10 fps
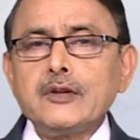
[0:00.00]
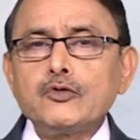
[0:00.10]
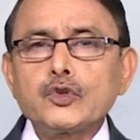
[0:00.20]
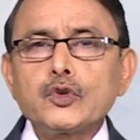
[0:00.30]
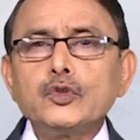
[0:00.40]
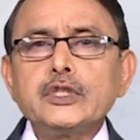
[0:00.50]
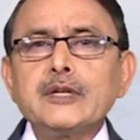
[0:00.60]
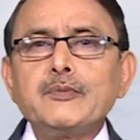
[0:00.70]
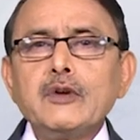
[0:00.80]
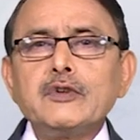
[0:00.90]
to show
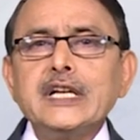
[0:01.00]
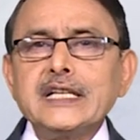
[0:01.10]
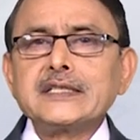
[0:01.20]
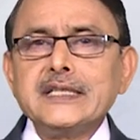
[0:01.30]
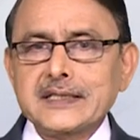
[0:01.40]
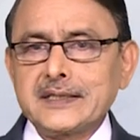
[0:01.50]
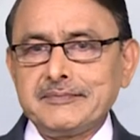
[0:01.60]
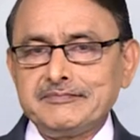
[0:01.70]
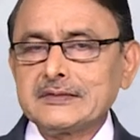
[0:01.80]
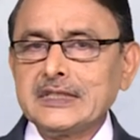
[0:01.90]
their powerlessness
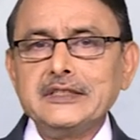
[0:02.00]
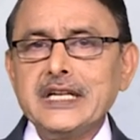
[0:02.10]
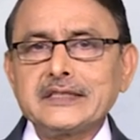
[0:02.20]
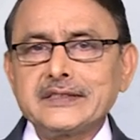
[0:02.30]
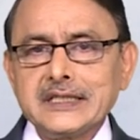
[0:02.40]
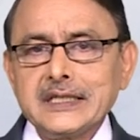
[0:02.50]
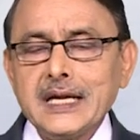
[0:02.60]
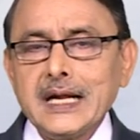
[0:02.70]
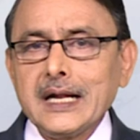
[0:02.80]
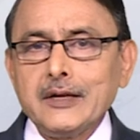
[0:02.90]
and that's it.
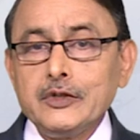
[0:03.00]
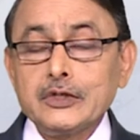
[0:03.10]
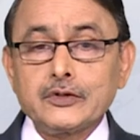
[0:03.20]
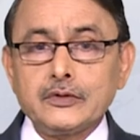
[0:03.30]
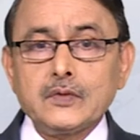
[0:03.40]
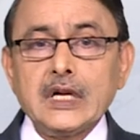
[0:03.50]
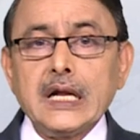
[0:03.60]
No, no.